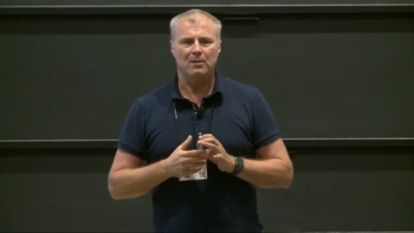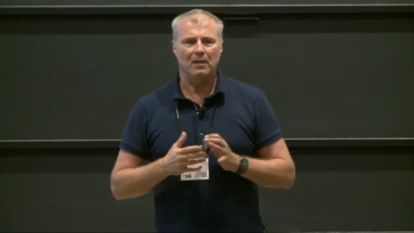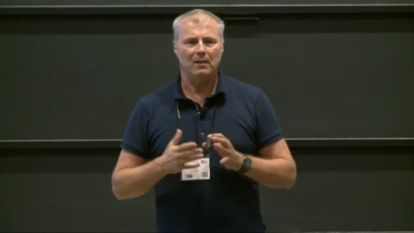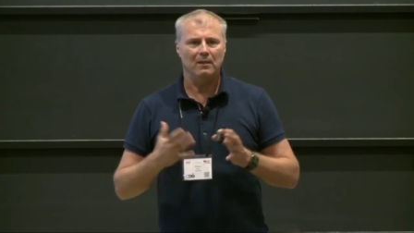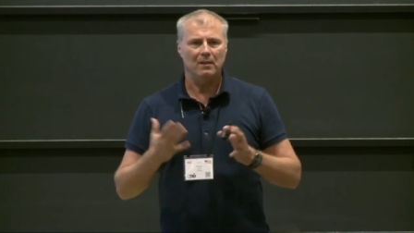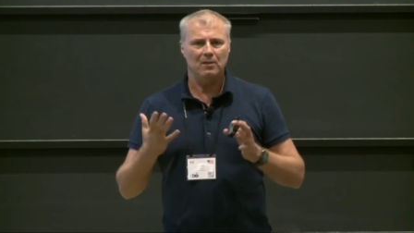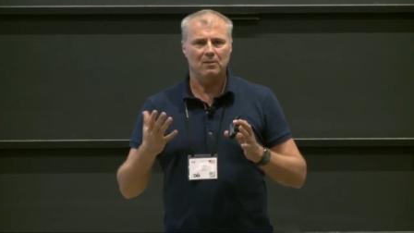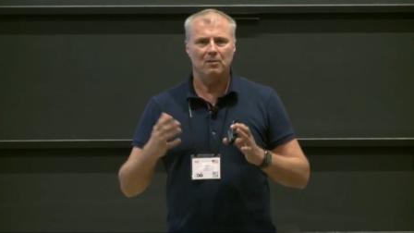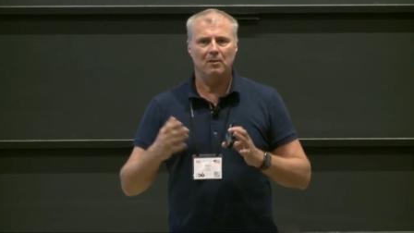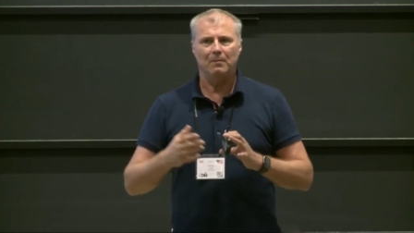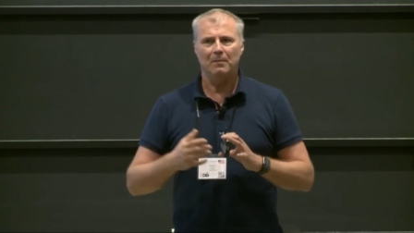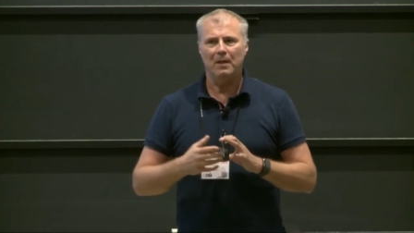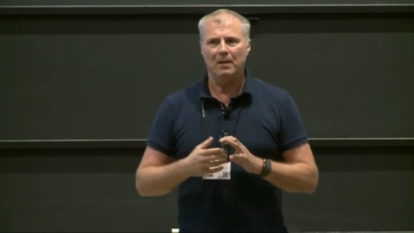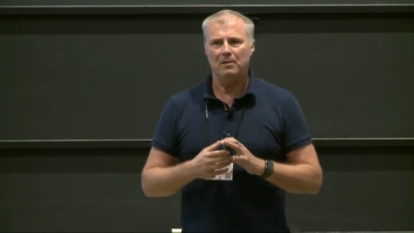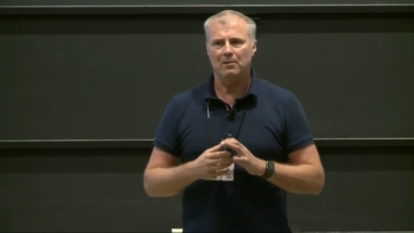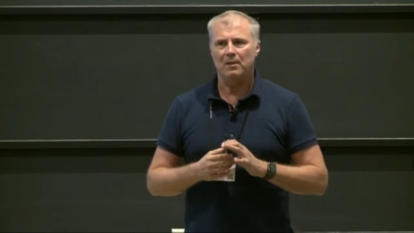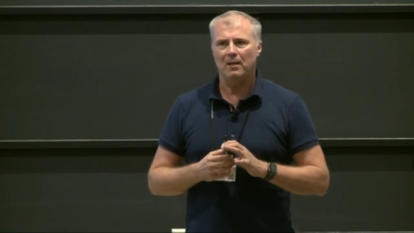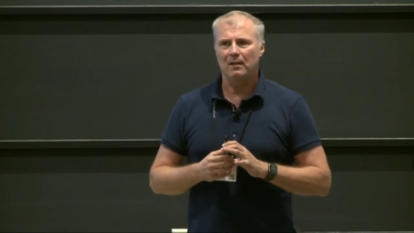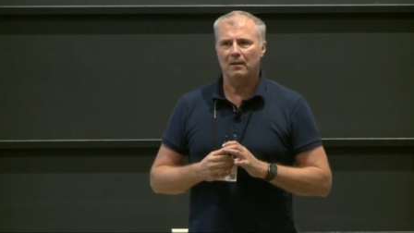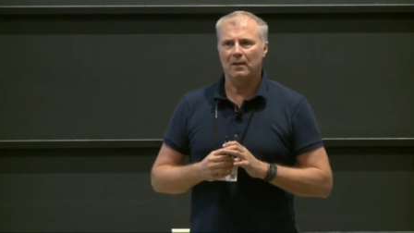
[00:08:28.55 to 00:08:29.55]
and these
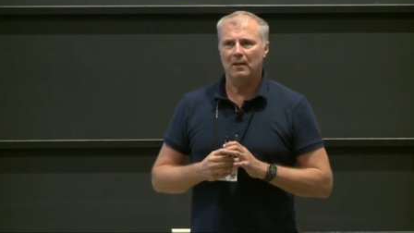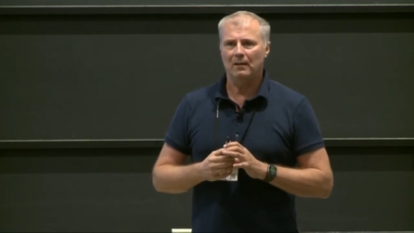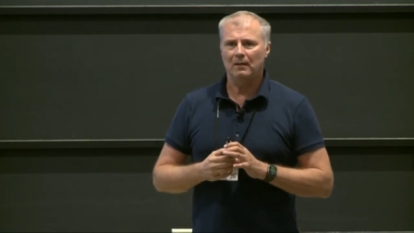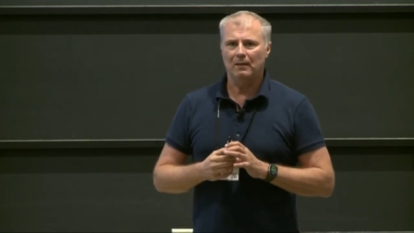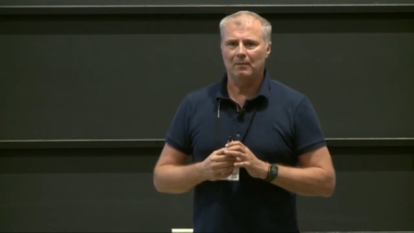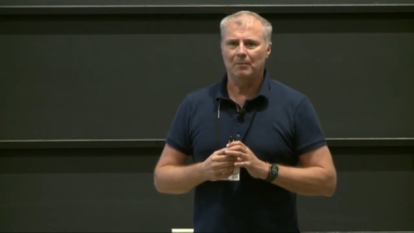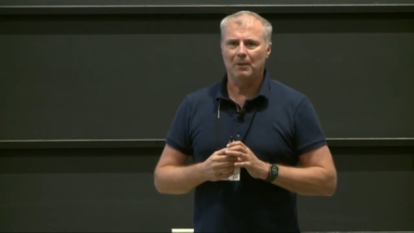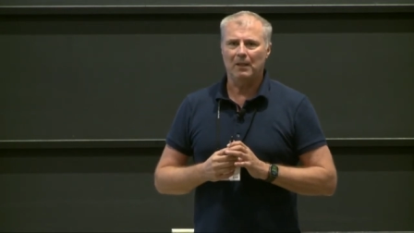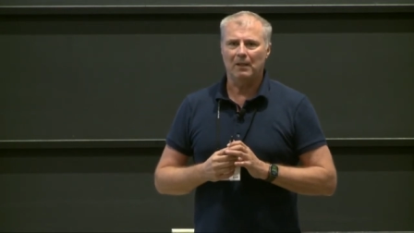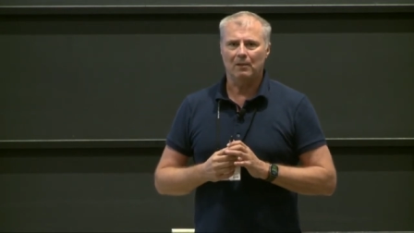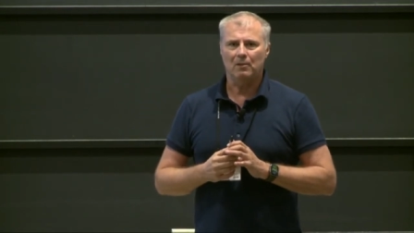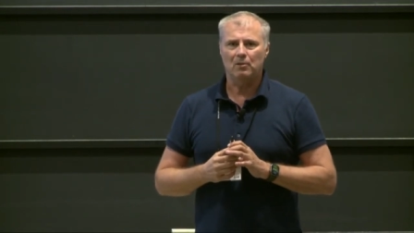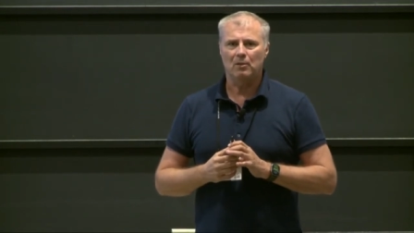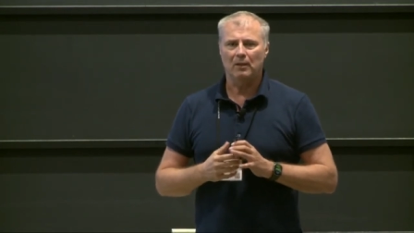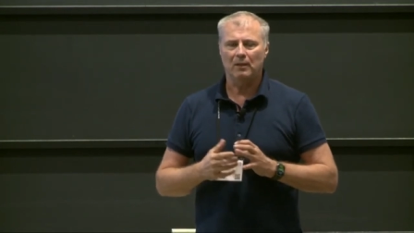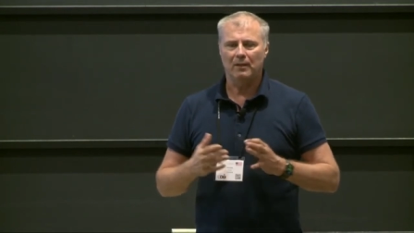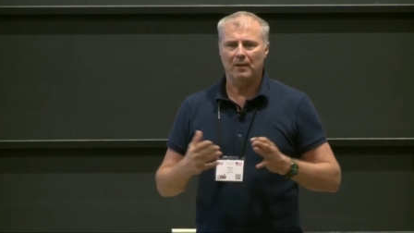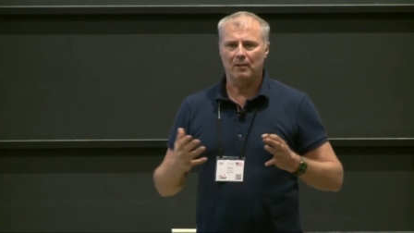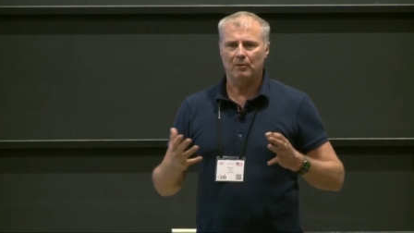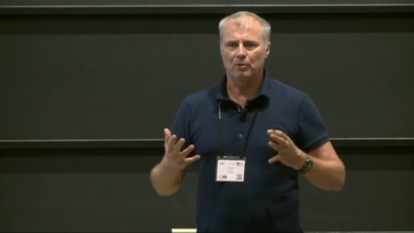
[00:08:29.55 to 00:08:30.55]
domains then can be
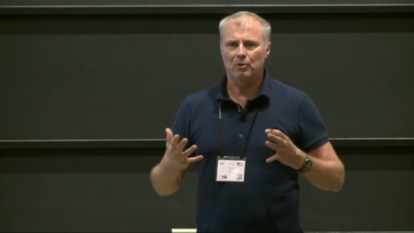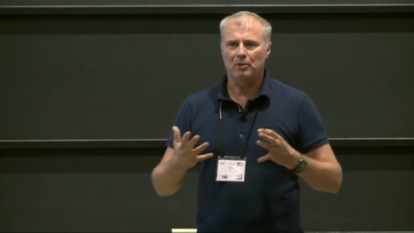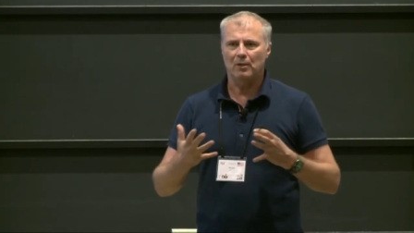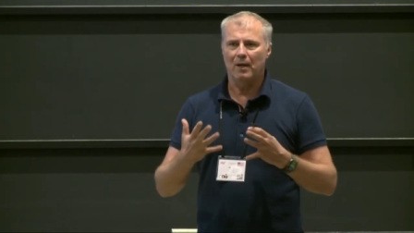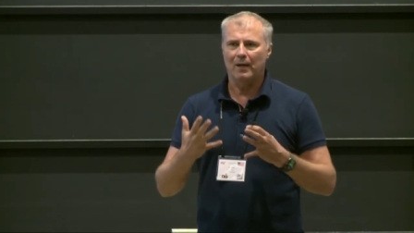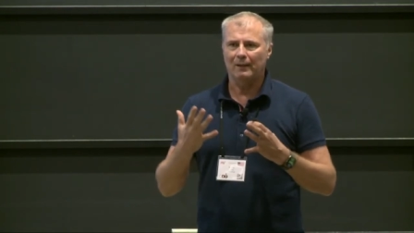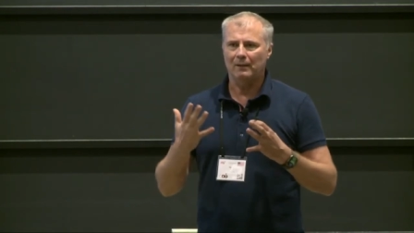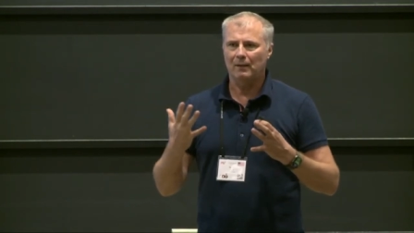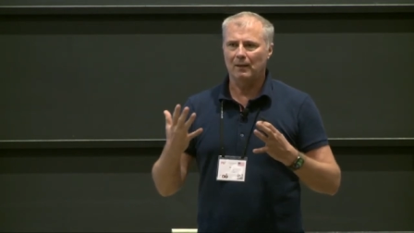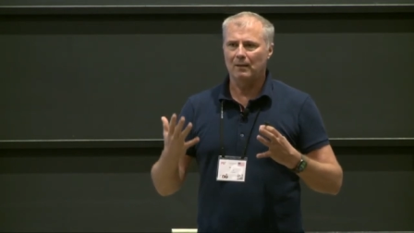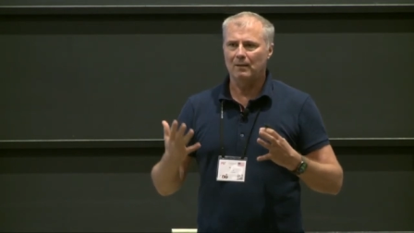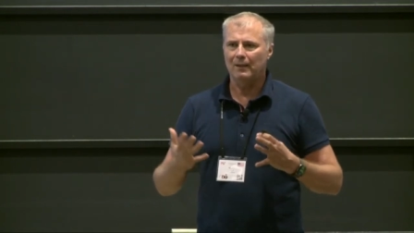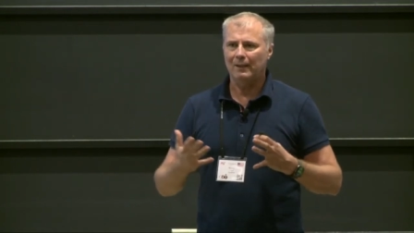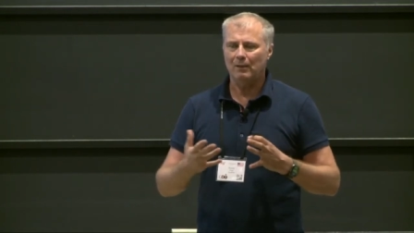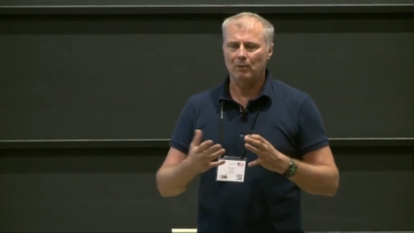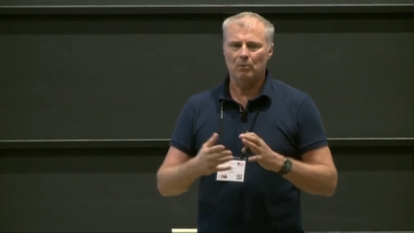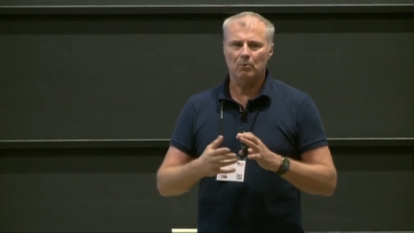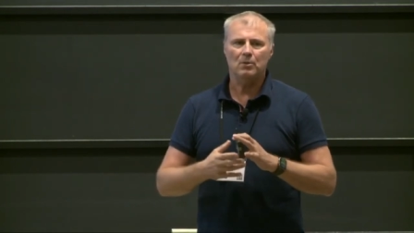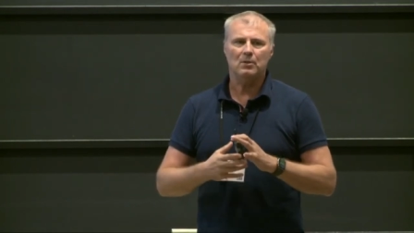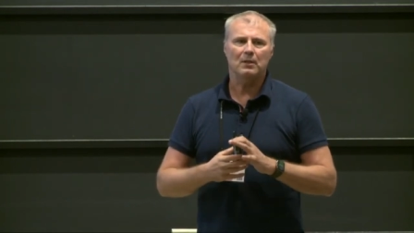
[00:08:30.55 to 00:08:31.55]
actually then shared and
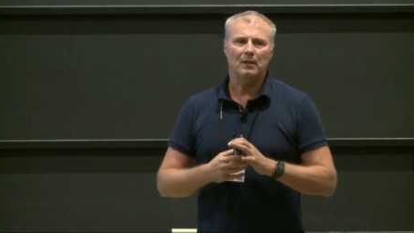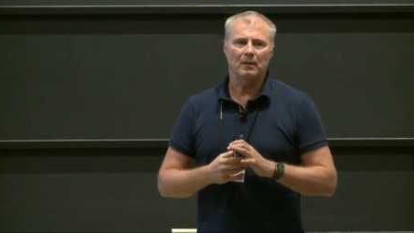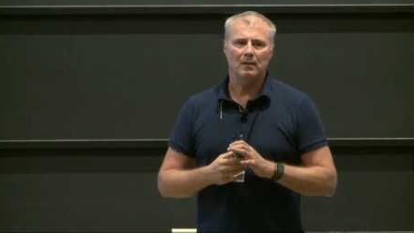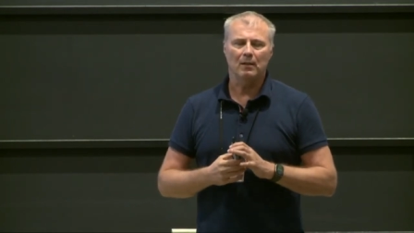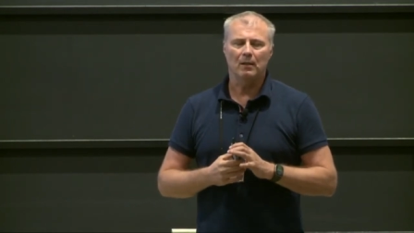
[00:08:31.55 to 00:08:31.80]
reused